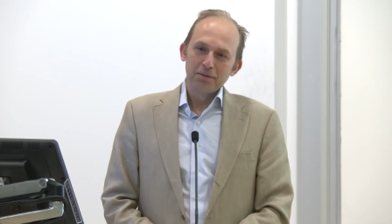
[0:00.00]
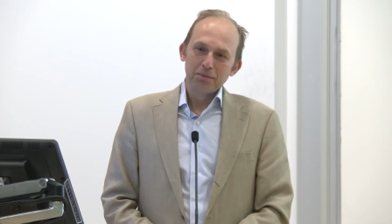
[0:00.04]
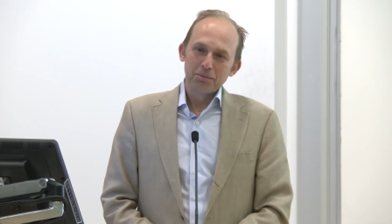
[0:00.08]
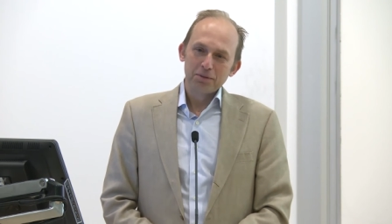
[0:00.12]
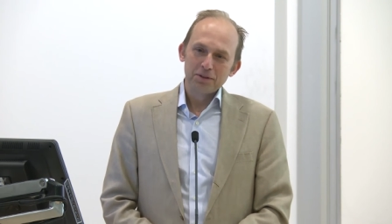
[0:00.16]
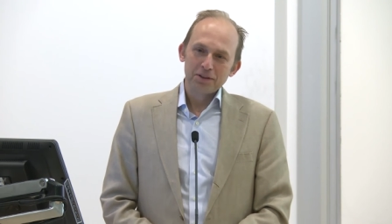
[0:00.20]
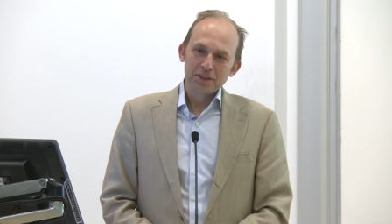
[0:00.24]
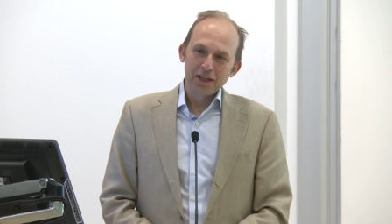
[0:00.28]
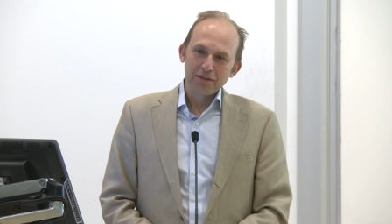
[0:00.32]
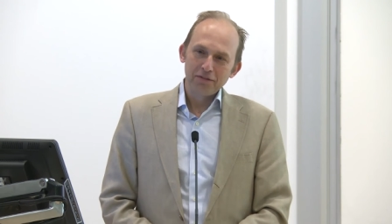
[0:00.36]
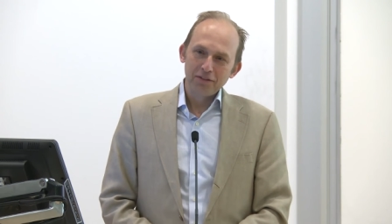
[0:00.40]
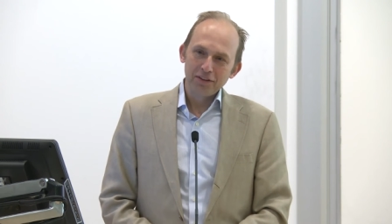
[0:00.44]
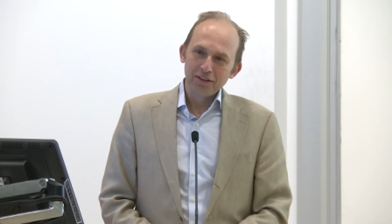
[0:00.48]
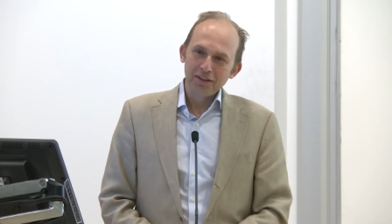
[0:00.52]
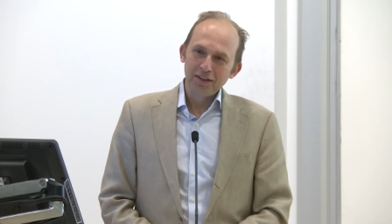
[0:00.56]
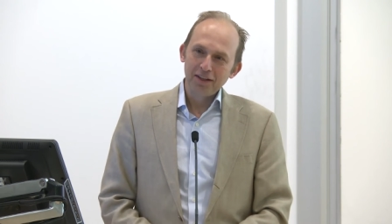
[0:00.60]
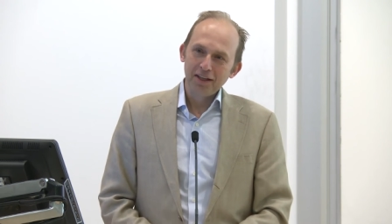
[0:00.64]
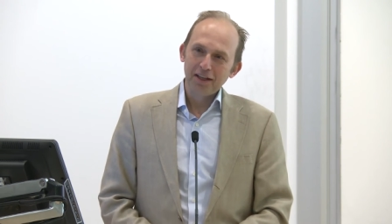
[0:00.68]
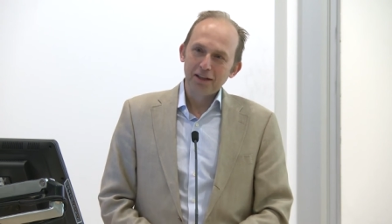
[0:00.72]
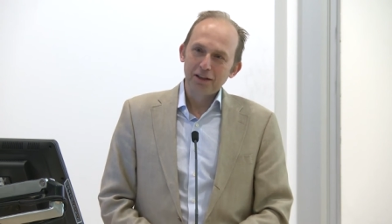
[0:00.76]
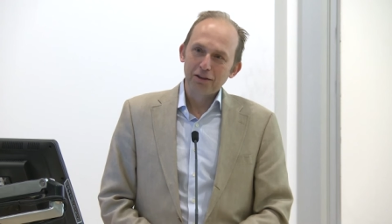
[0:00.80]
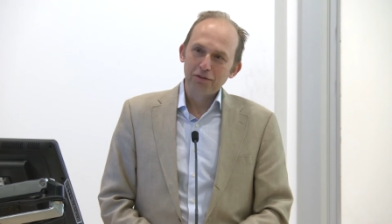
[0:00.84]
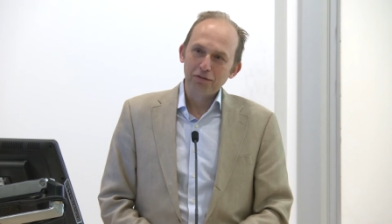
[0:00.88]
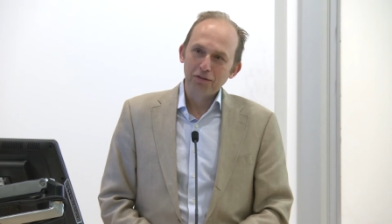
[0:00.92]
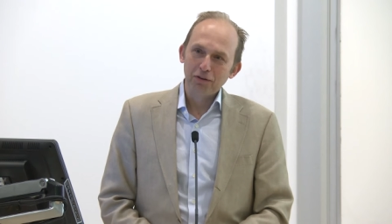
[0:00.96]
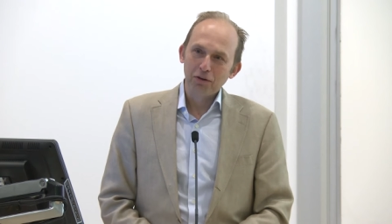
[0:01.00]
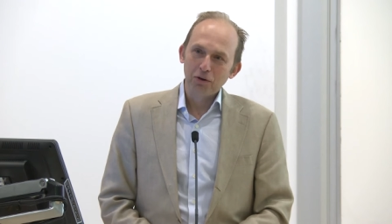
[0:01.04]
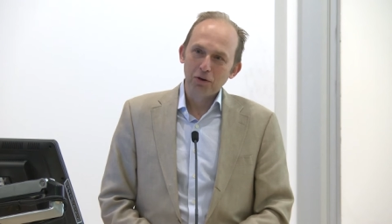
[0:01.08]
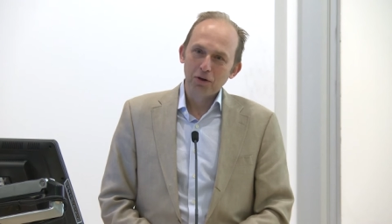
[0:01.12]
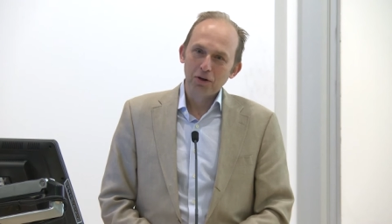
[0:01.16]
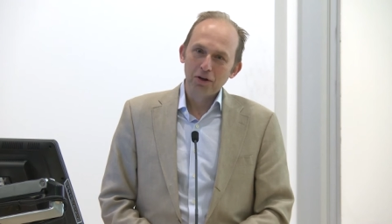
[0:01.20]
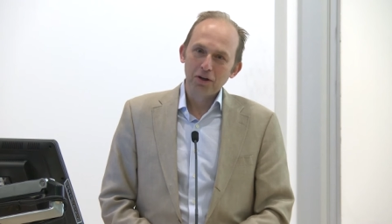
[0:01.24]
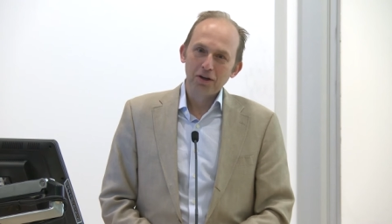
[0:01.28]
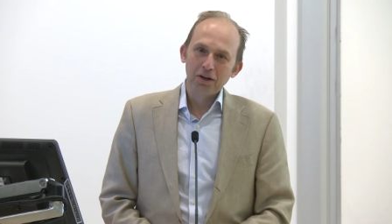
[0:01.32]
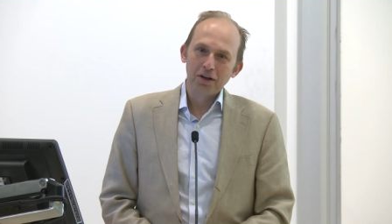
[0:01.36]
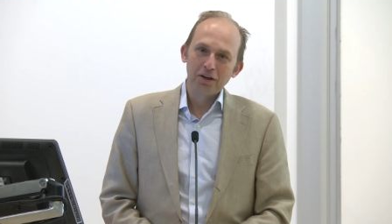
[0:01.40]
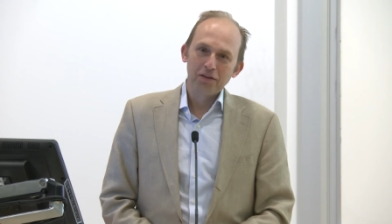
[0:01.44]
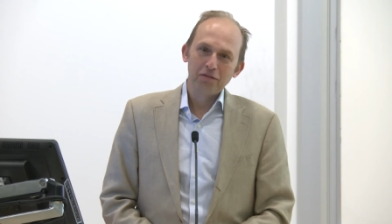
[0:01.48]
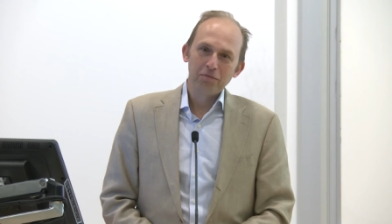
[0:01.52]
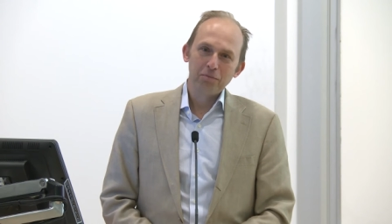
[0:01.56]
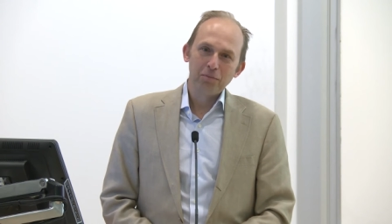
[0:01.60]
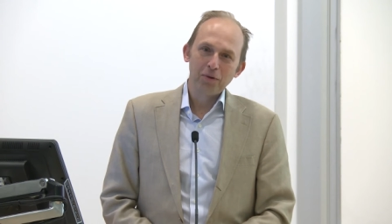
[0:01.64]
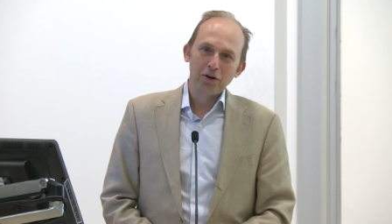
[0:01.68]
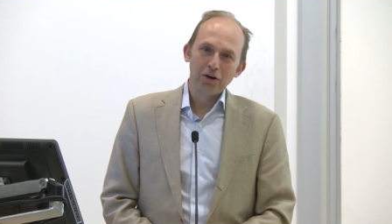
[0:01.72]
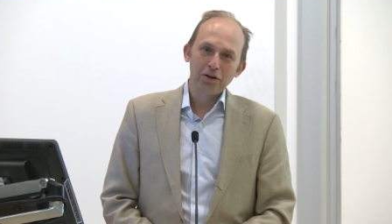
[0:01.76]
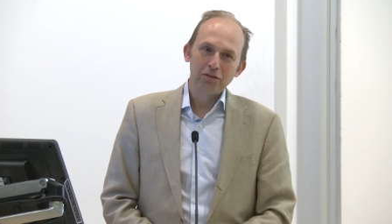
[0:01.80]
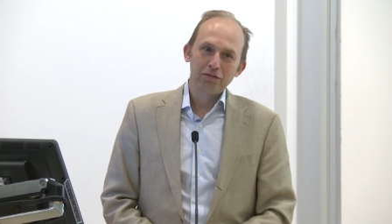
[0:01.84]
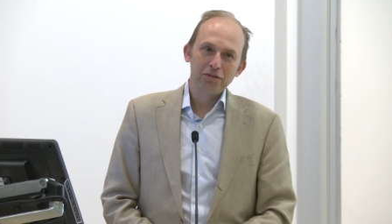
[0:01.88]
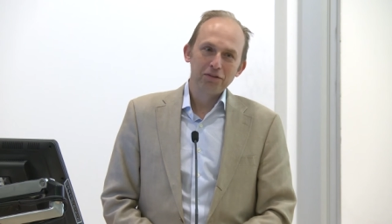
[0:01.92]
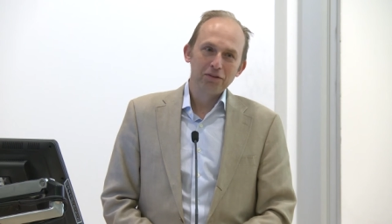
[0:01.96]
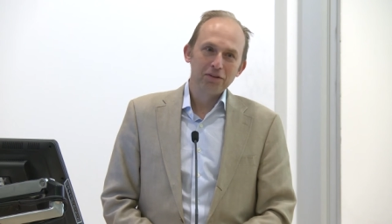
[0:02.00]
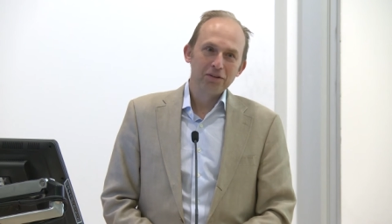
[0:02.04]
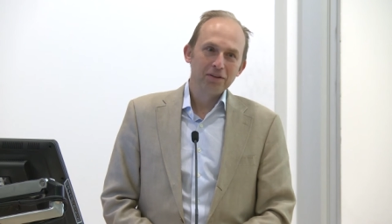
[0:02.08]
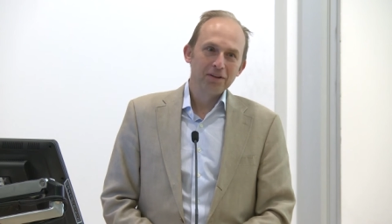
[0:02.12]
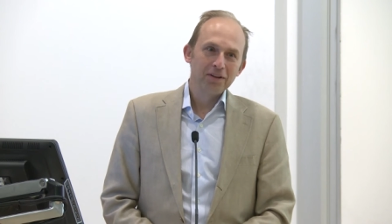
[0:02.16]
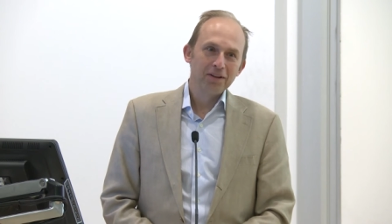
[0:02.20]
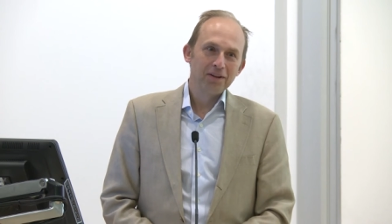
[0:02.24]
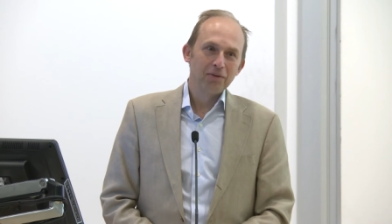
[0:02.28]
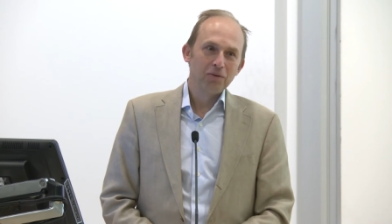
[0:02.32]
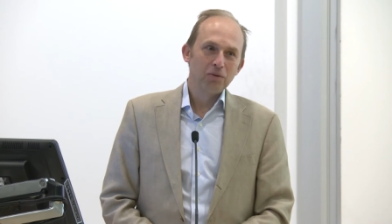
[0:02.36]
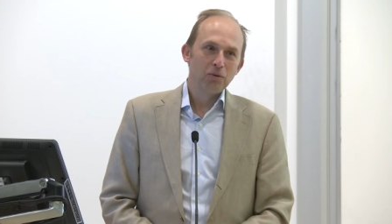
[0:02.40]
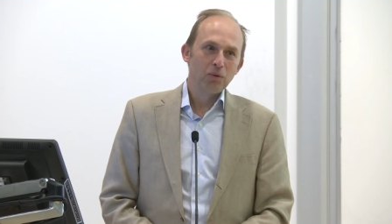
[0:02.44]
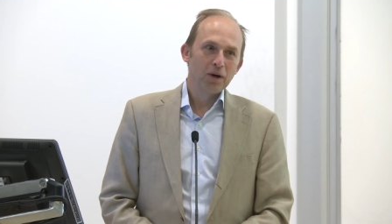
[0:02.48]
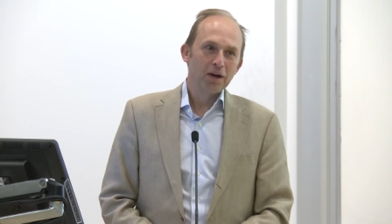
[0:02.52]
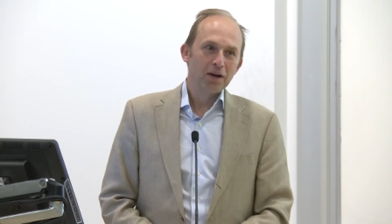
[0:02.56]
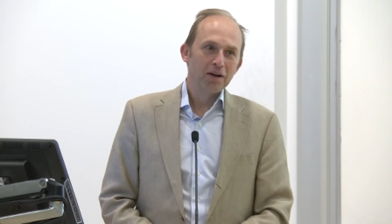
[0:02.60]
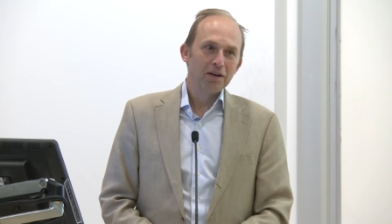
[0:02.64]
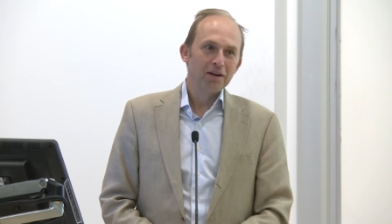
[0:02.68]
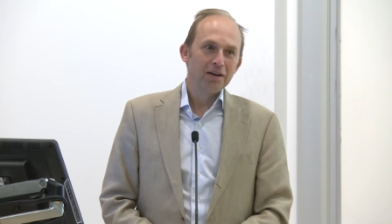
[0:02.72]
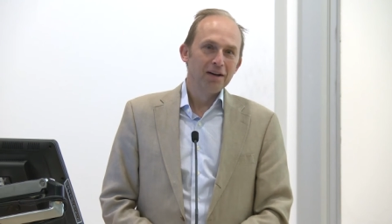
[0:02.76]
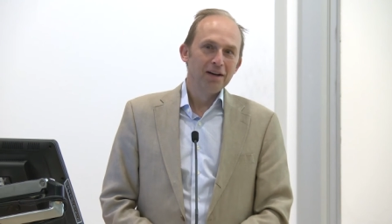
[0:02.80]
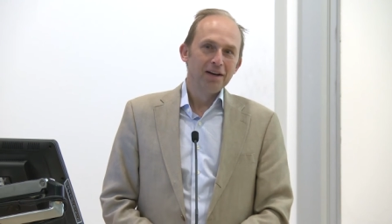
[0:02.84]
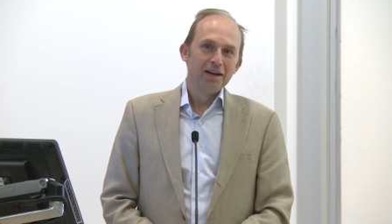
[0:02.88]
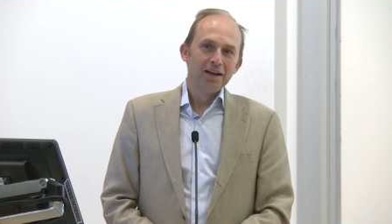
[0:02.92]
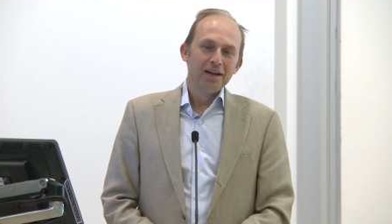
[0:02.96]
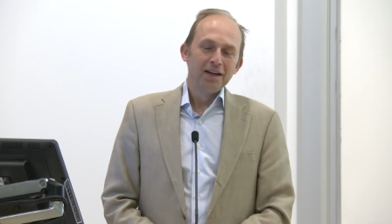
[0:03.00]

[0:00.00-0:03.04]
17th floor of Marvel, where